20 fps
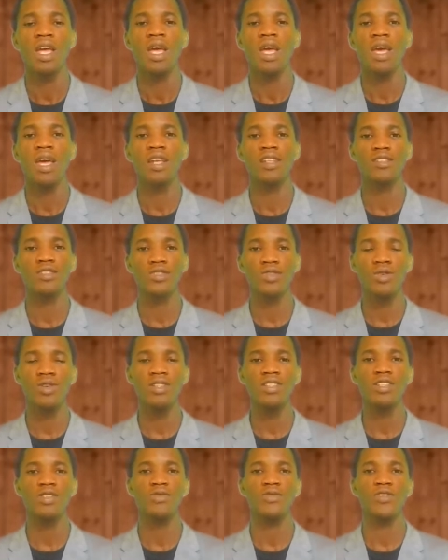And so
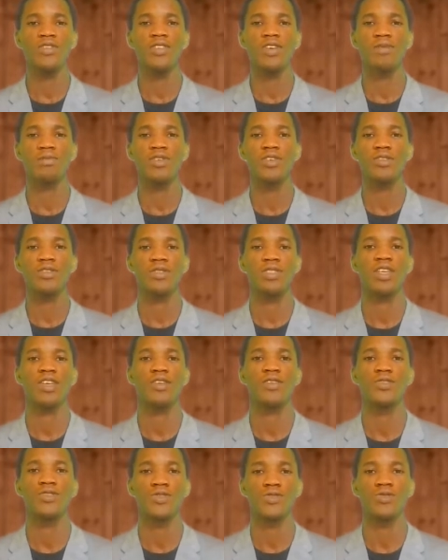in this video, I'm going to
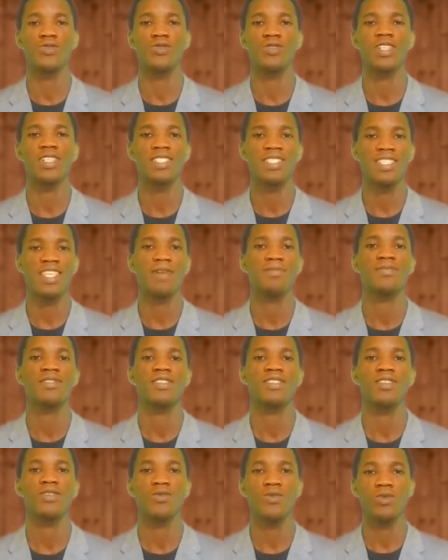take you through the
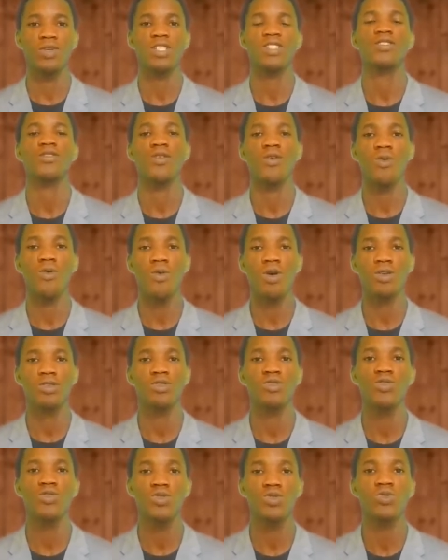steps in which or
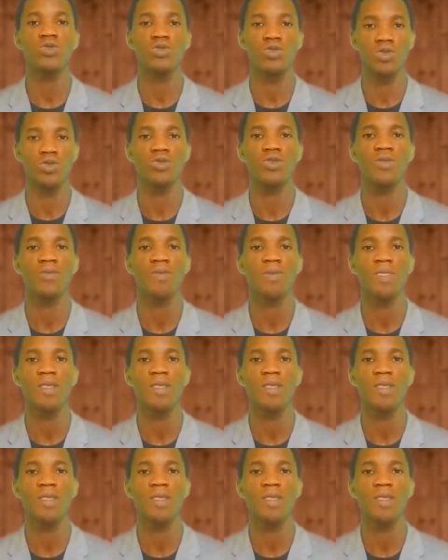what you should do